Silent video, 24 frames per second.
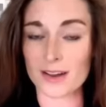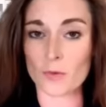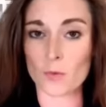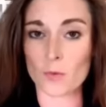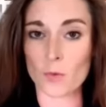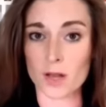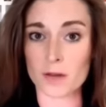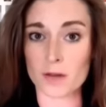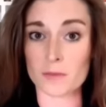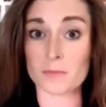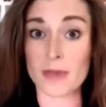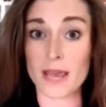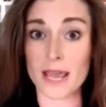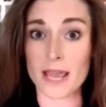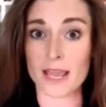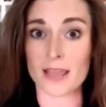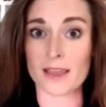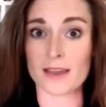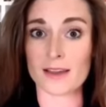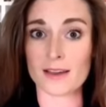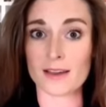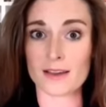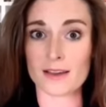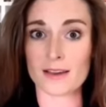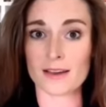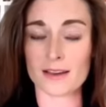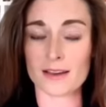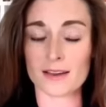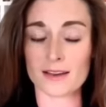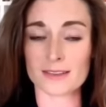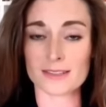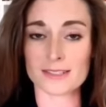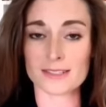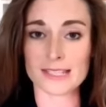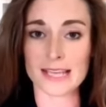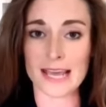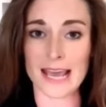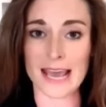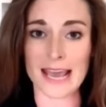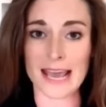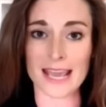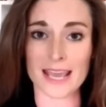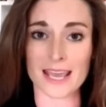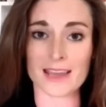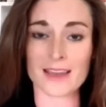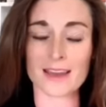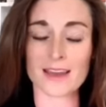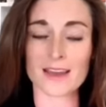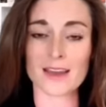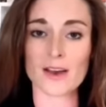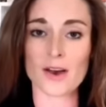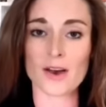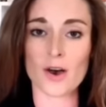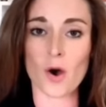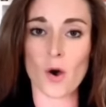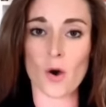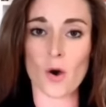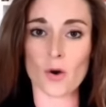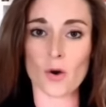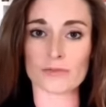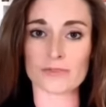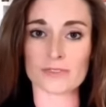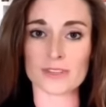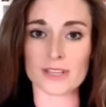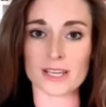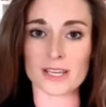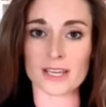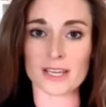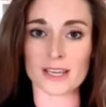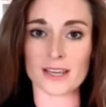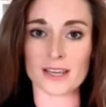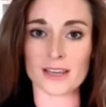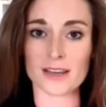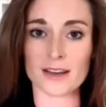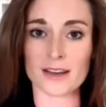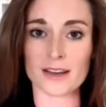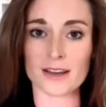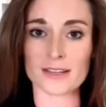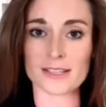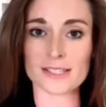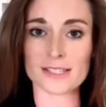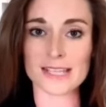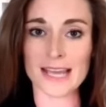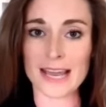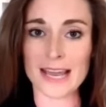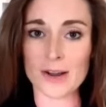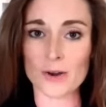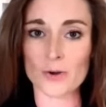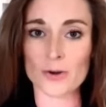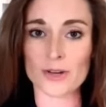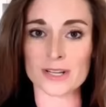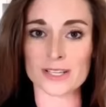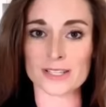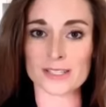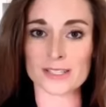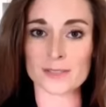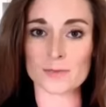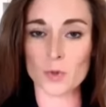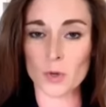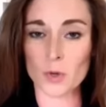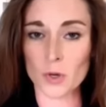one may say, of the terrorist